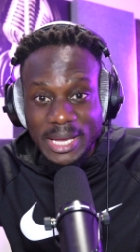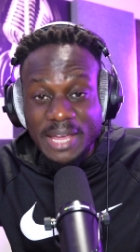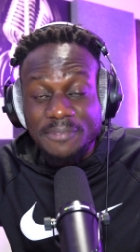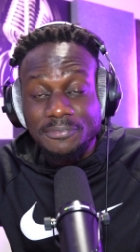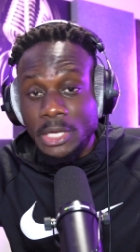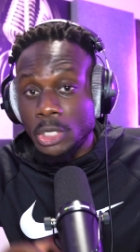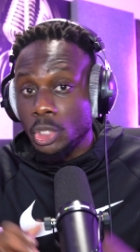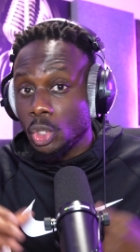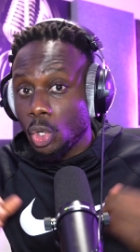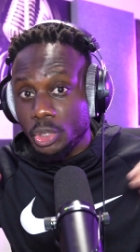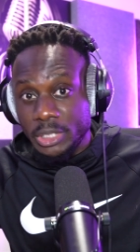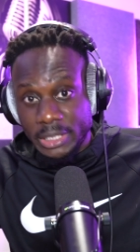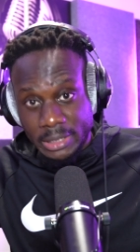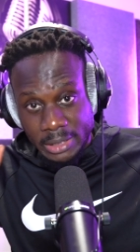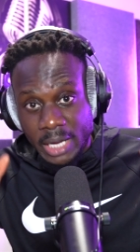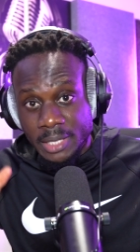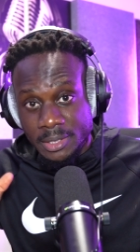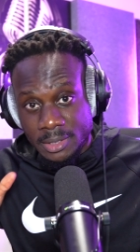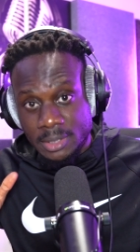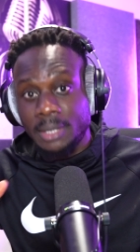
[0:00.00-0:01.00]
If they know they've
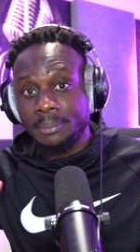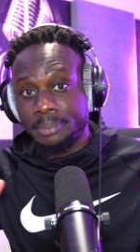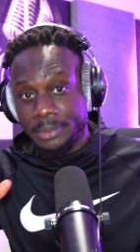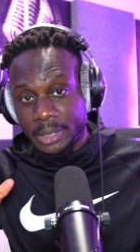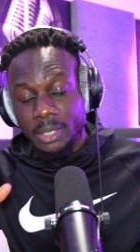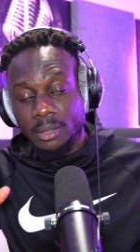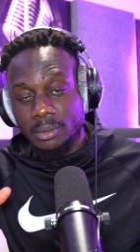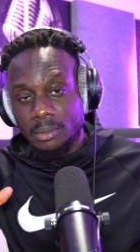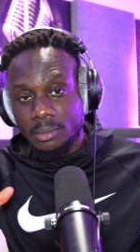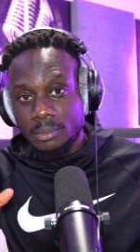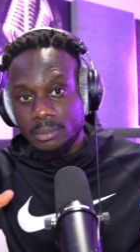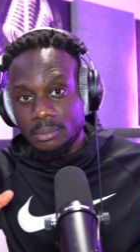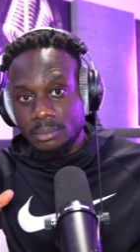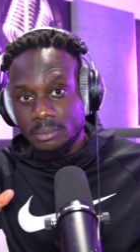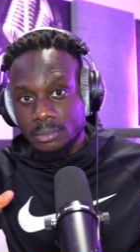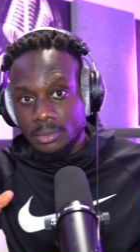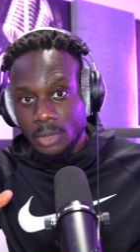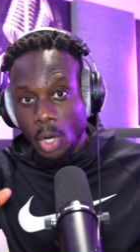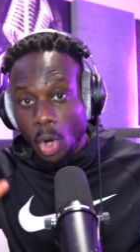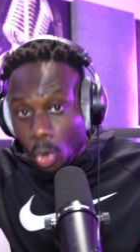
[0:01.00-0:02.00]
done something,
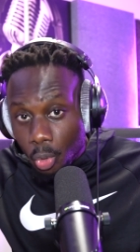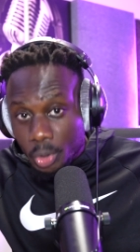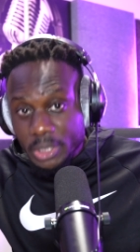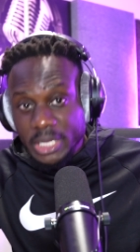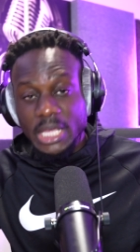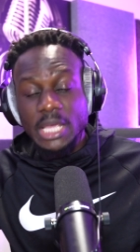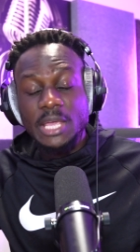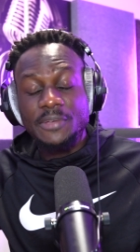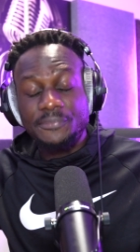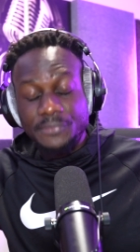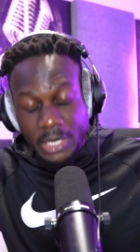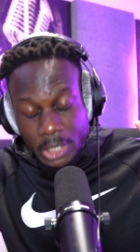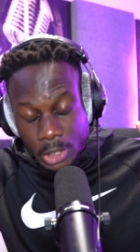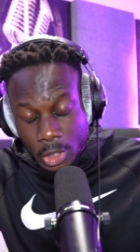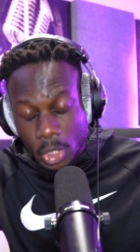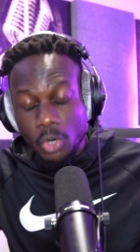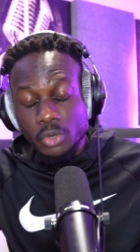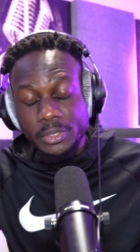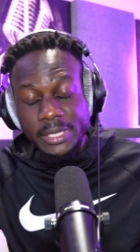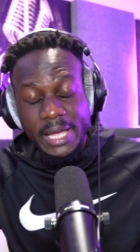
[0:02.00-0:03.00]
only if they
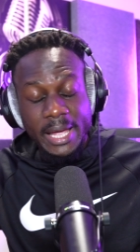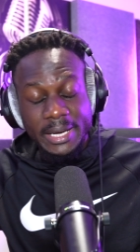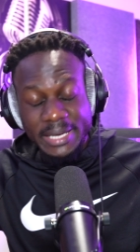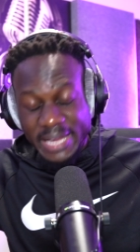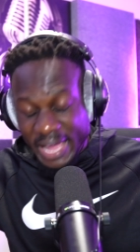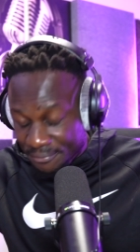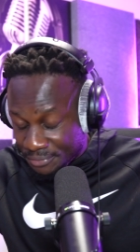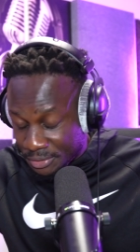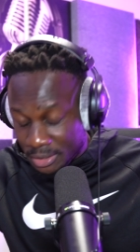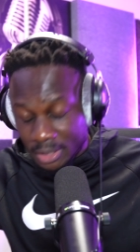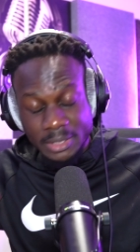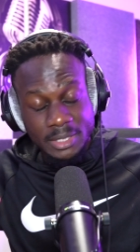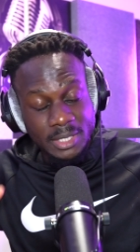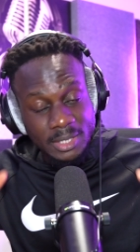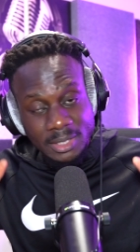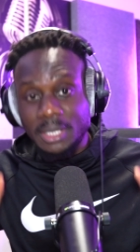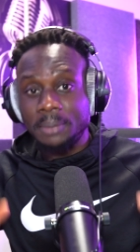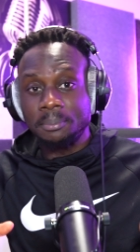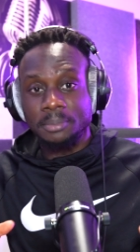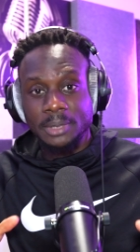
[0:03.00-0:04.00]
know that they have done
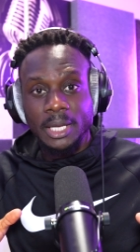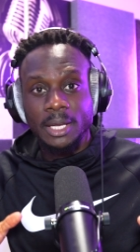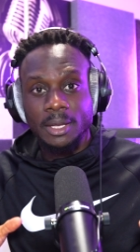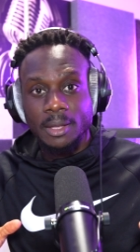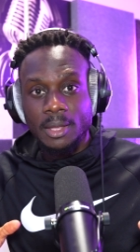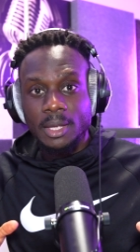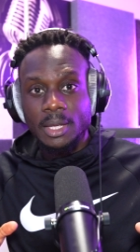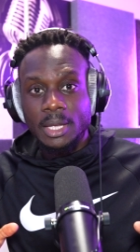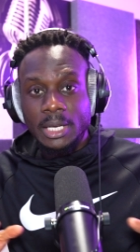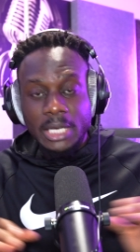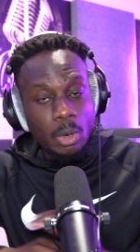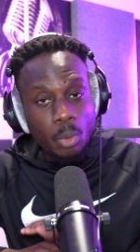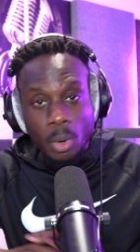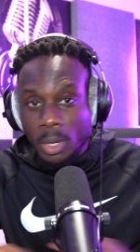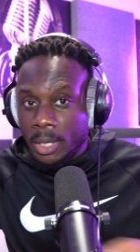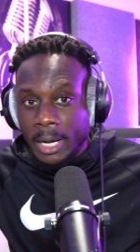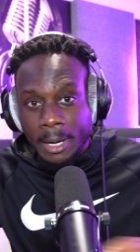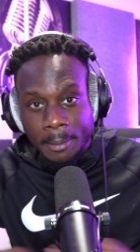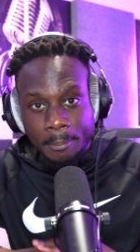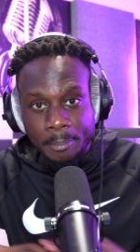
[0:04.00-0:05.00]
something, they
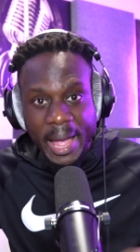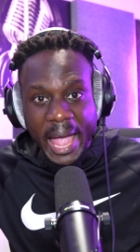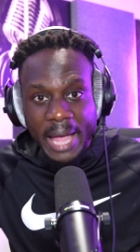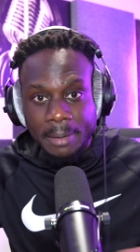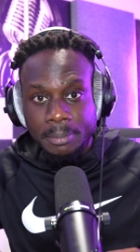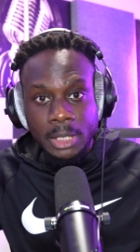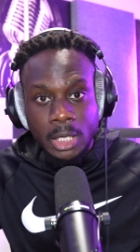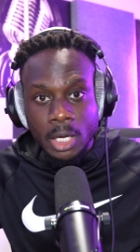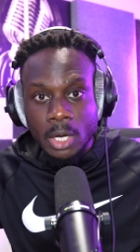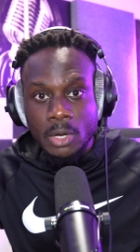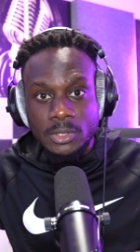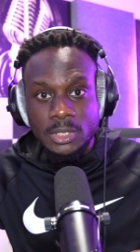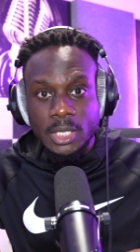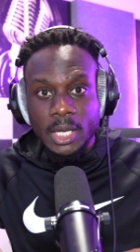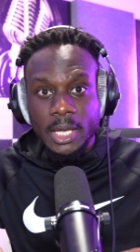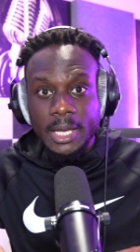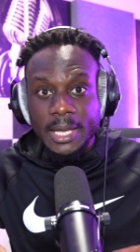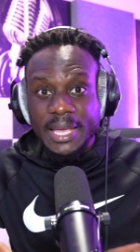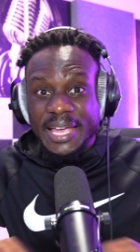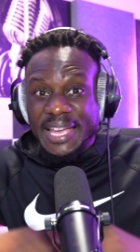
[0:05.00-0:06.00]
won't come back because
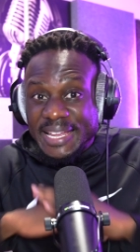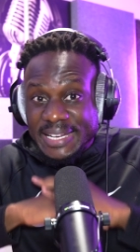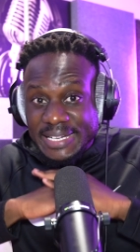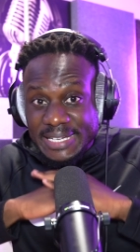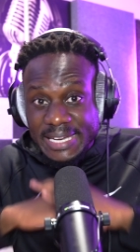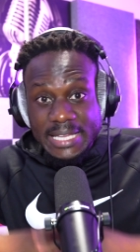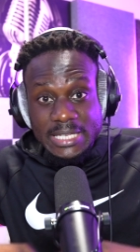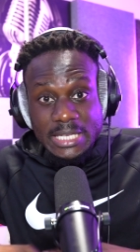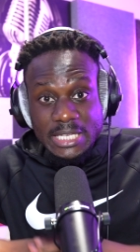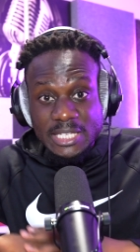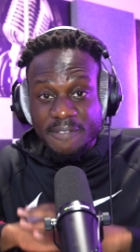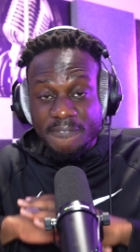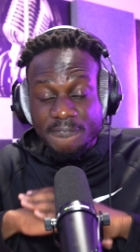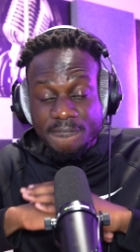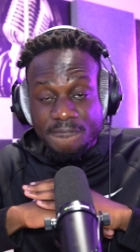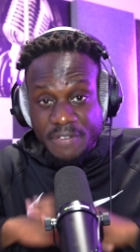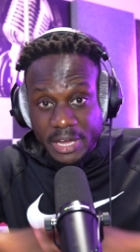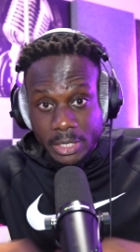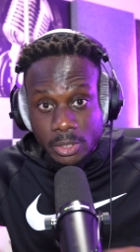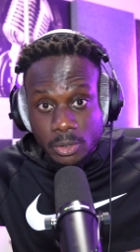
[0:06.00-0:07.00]
this is a
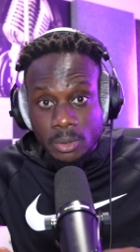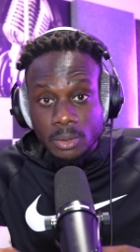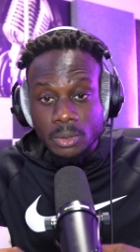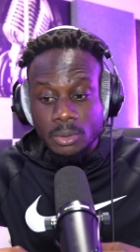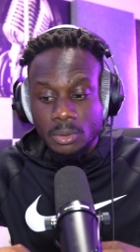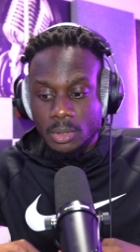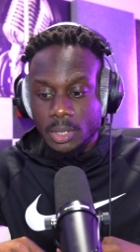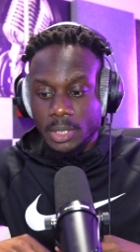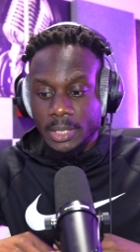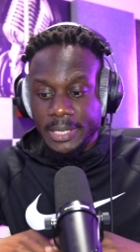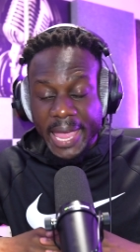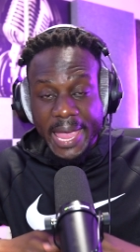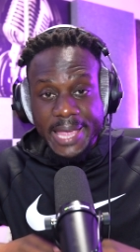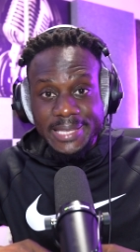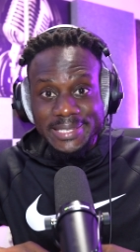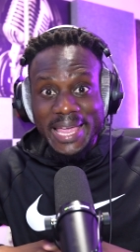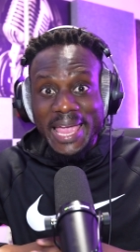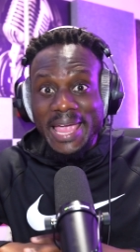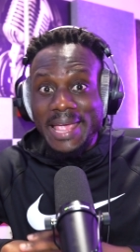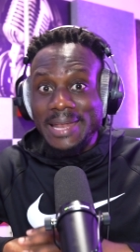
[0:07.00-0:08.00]
federal
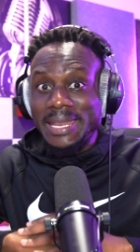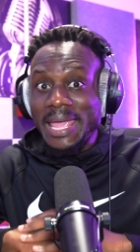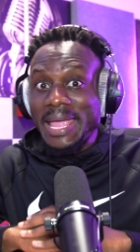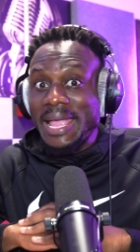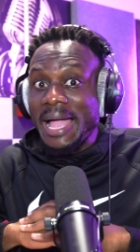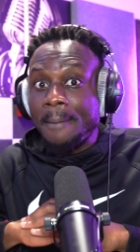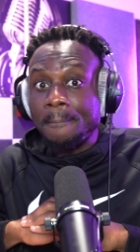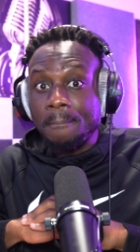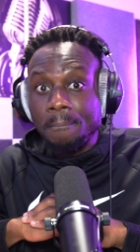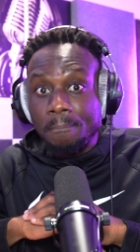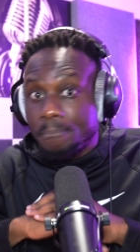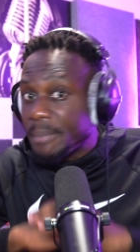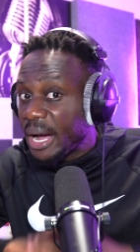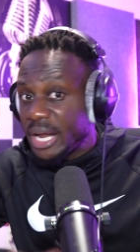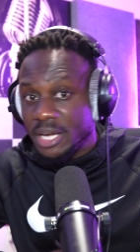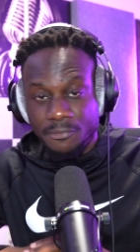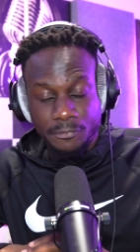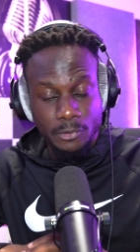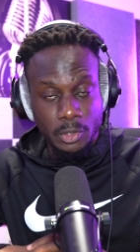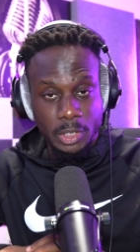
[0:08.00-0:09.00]
case, and they got
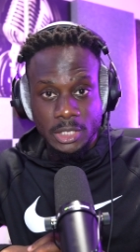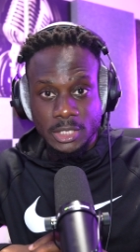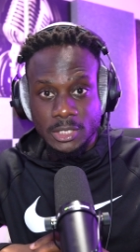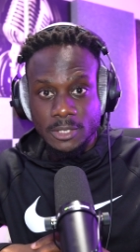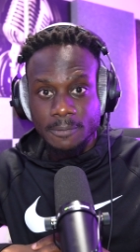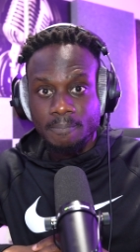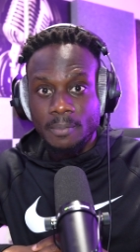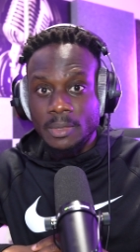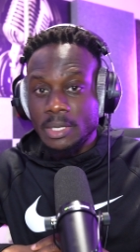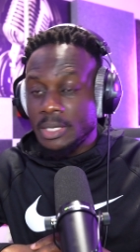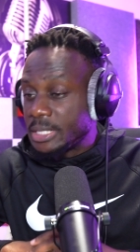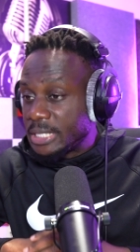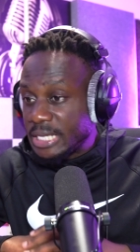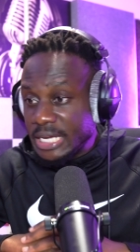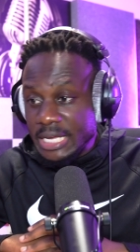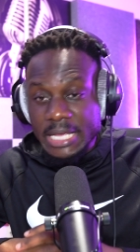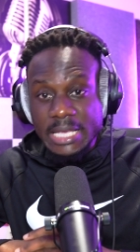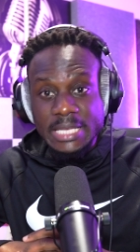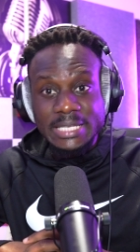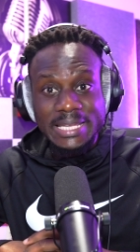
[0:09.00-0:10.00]
money for this.
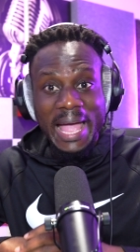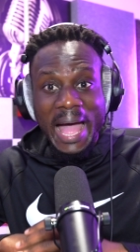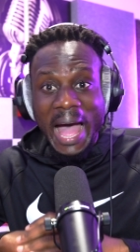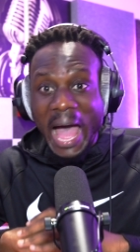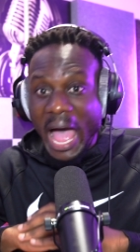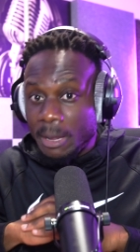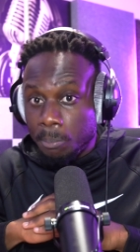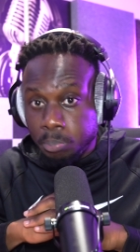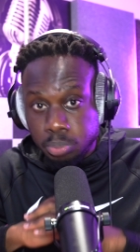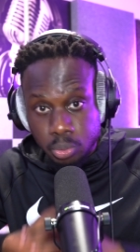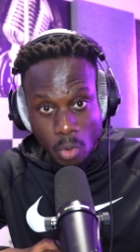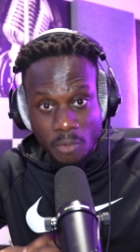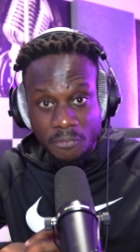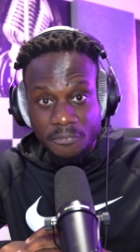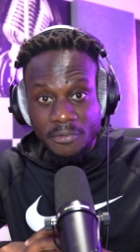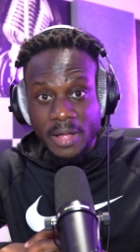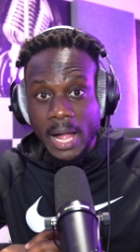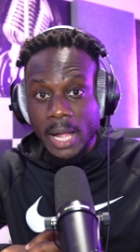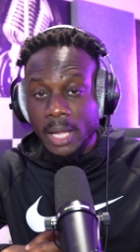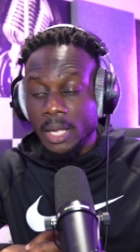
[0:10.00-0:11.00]
Diddy is a high
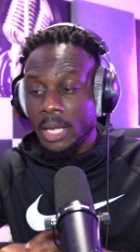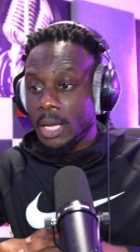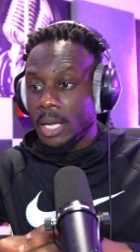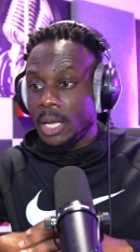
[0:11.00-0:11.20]
profile.